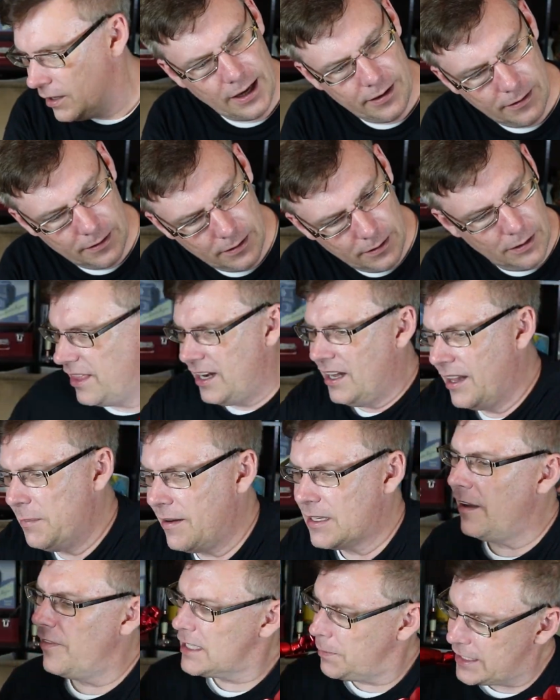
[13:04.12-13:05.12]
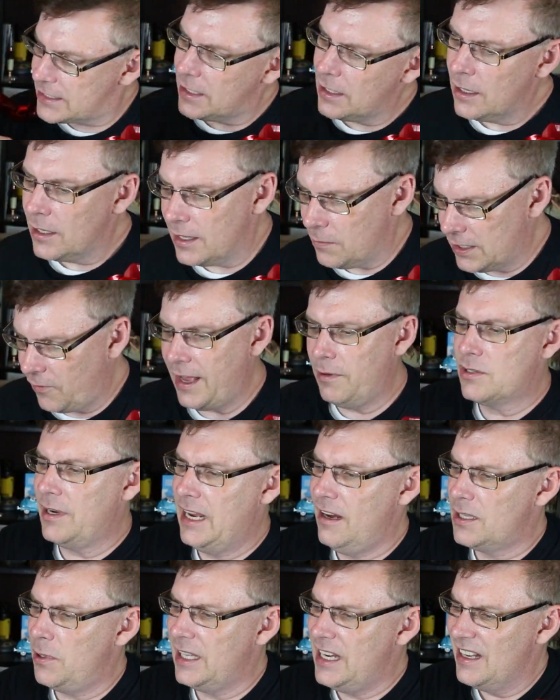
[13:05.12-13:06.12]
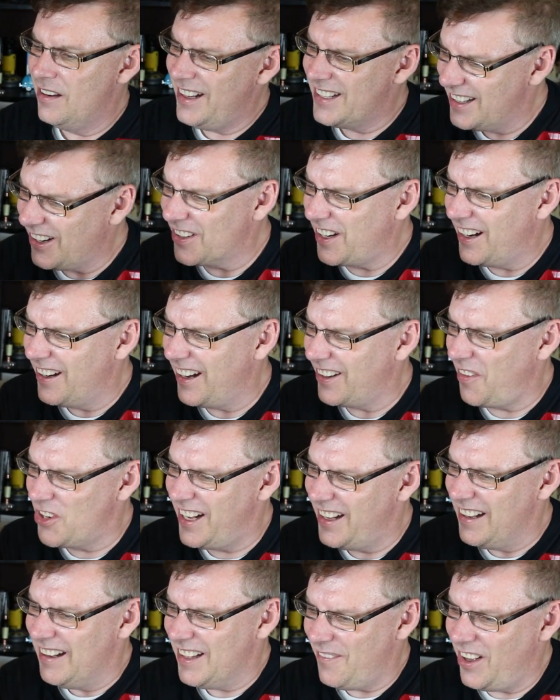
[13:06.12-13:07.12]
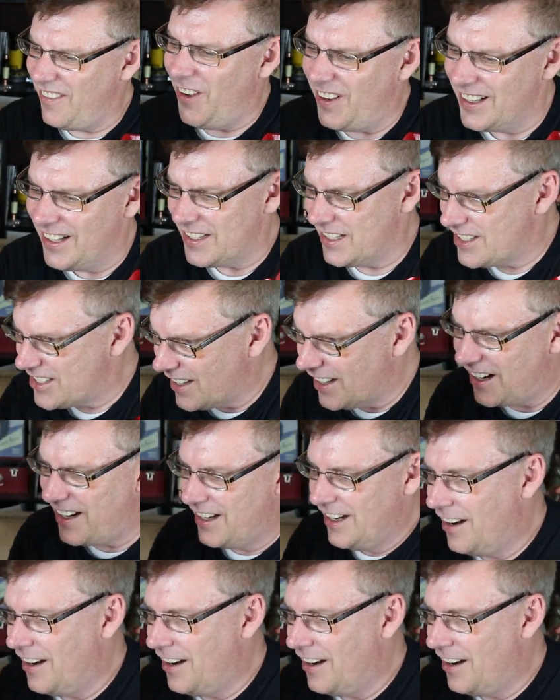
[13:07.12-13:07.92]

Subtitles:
is that one problem with a lot of